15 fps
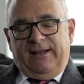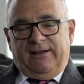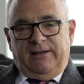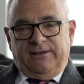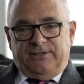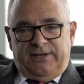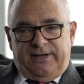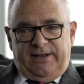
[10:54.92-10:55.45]

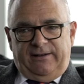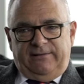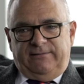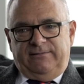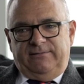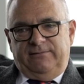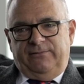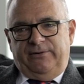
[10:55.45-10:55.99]
can't say I
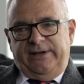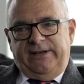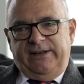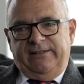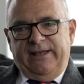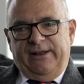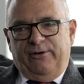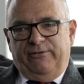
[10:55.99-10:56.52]
read
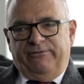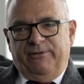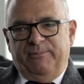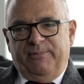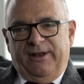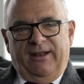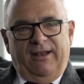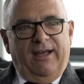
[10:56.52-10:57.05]
it that often,
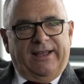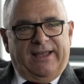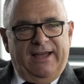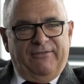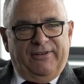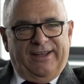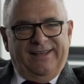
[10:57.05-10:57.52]
but I like having